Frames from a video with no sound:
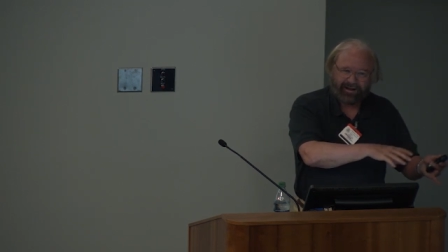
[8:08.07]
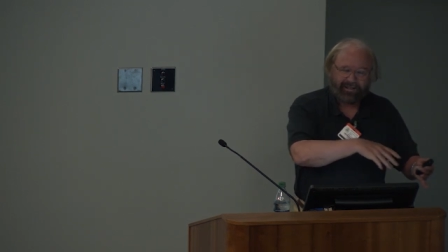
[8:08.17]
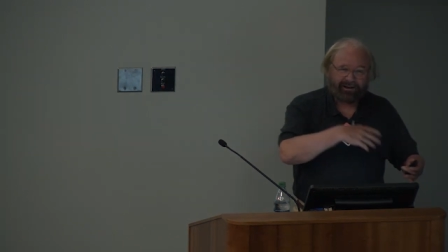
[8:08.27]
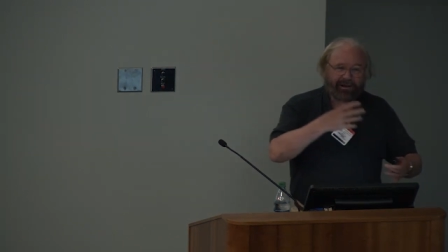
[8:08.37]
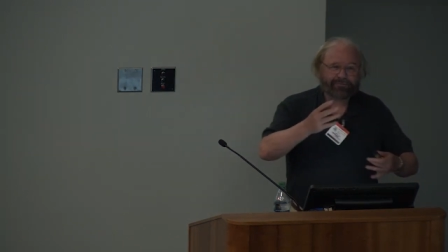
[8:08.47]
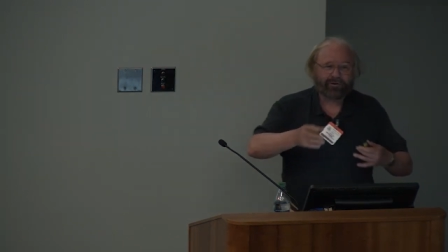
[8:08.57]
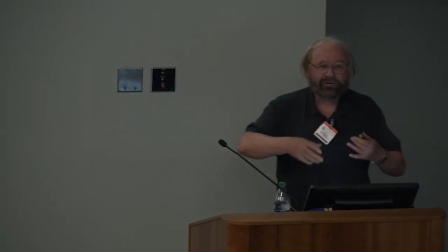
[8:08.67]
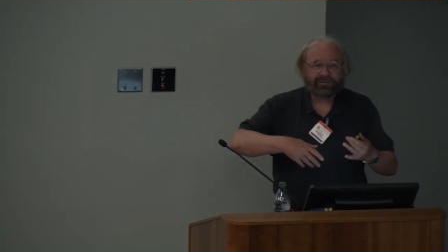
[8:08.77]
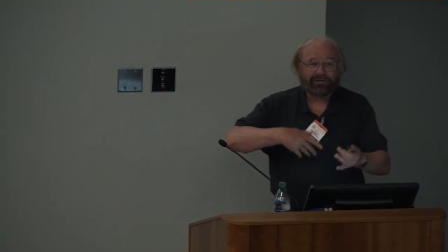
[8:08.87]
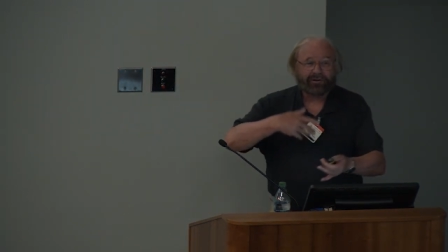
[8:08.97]
They're now
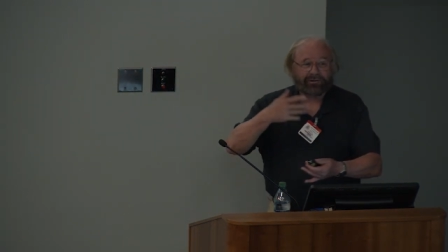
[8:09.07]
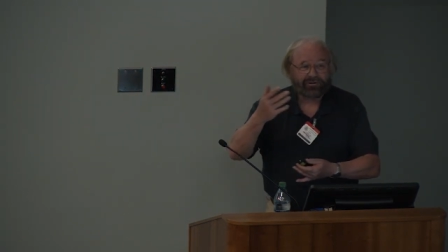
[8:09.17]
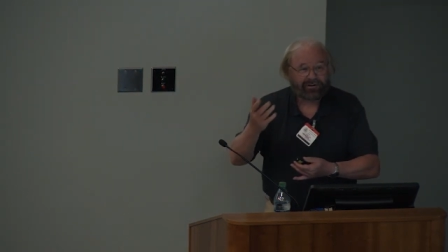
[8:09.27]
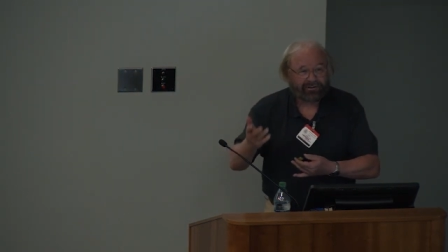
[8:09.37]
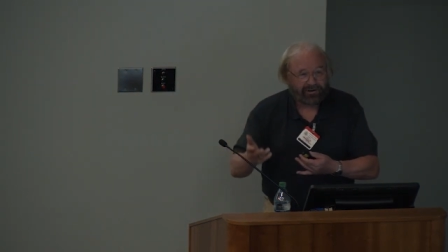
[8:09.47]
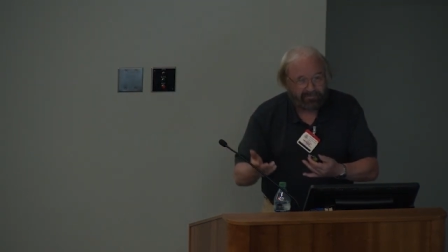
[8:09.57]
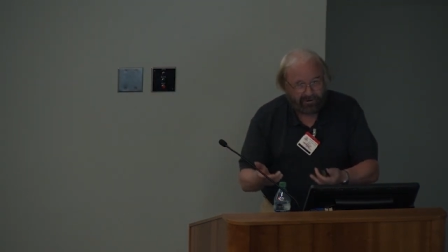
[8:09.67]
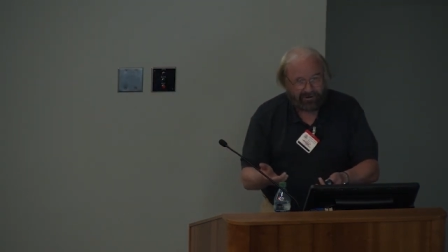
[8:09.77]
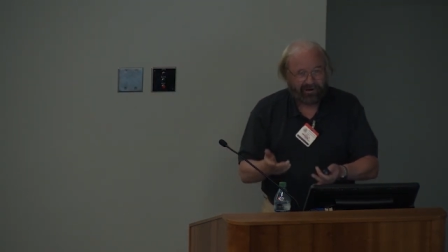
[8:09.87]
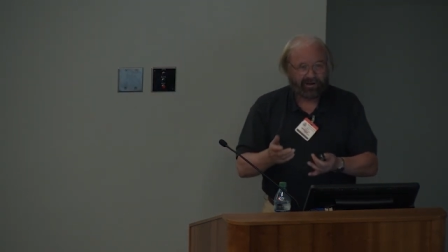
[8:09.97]
focusing on trying to
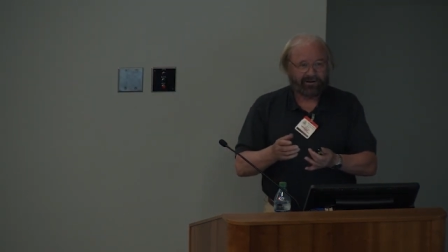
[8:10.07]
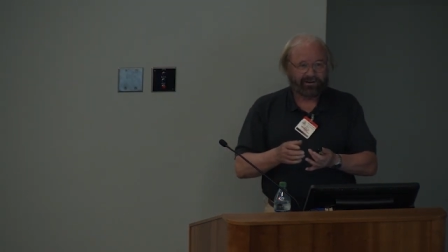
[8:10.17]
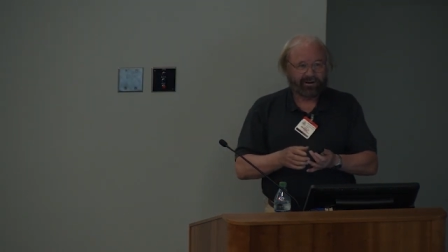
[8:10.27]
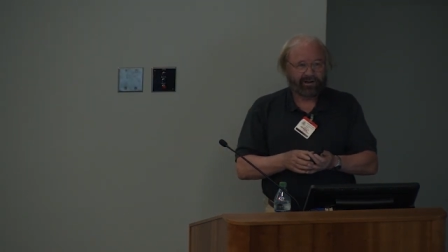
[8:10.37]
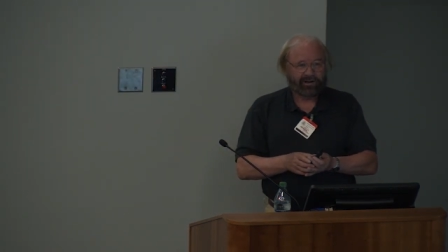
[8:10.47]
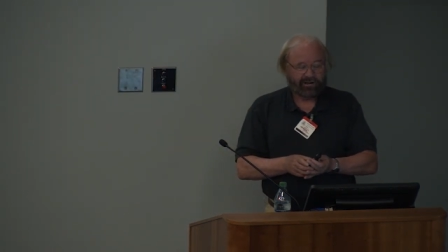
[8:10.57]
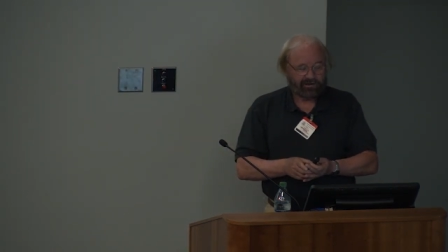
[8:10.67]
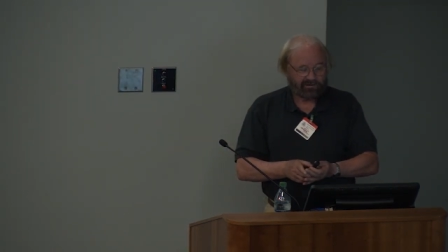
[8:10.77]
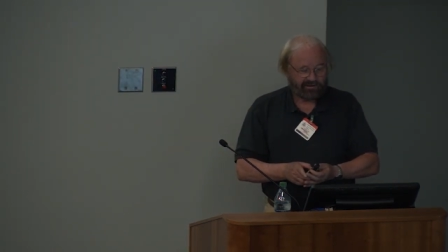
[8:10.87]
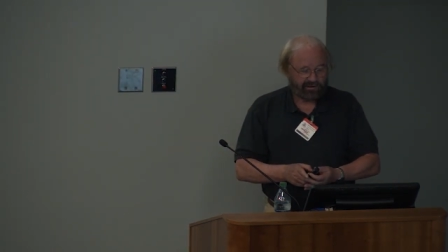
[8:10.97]
communicate
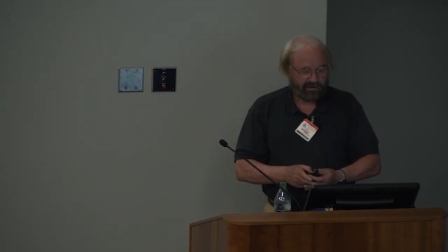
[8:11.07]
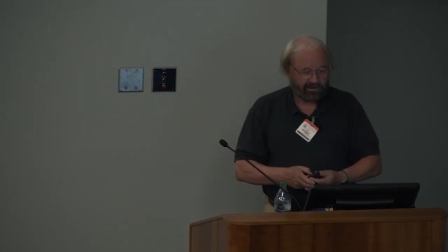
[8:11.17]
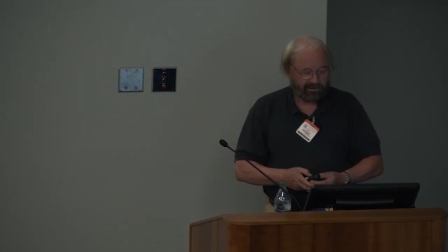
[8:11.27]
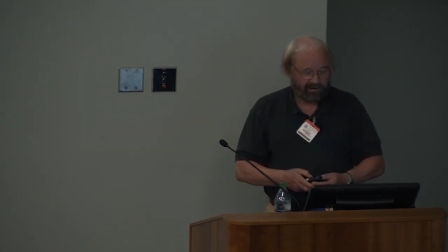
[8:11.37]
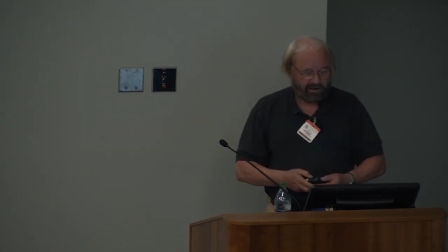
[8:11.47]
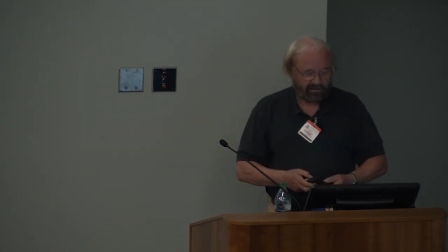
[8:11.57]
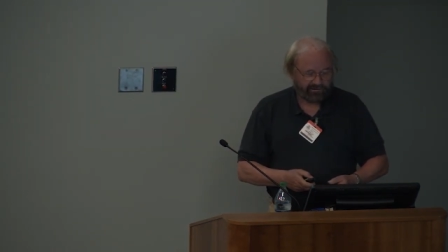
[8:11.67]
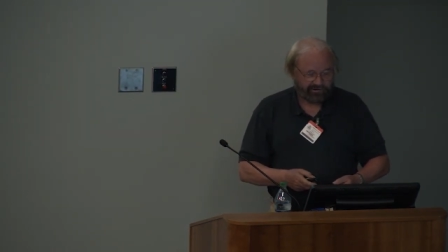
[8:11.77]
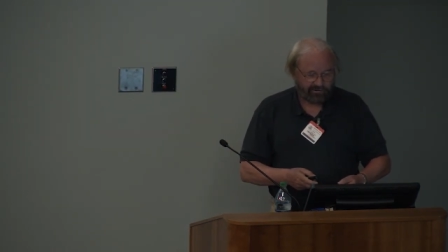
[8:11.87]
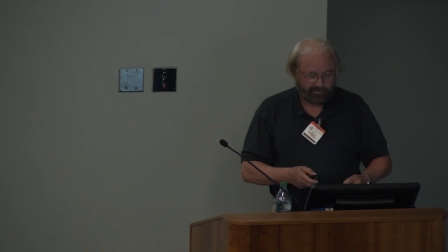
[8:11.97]
using the
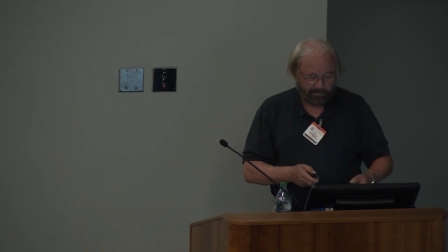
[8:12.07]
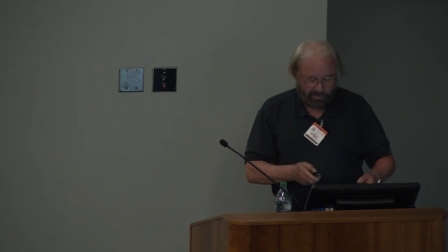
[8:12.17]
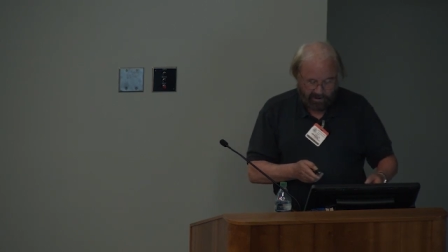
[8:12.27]
L2.